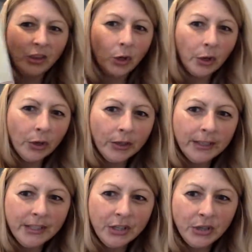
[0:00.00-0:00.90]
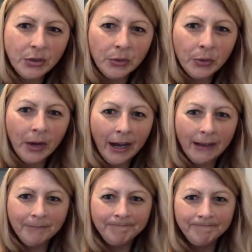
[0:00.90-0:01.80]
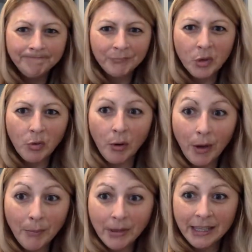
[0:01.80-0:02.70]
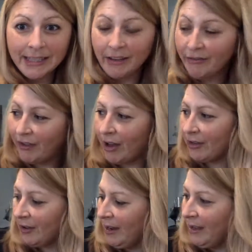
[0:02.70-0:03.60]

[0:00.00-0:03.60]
learned to grow up with a deaf father.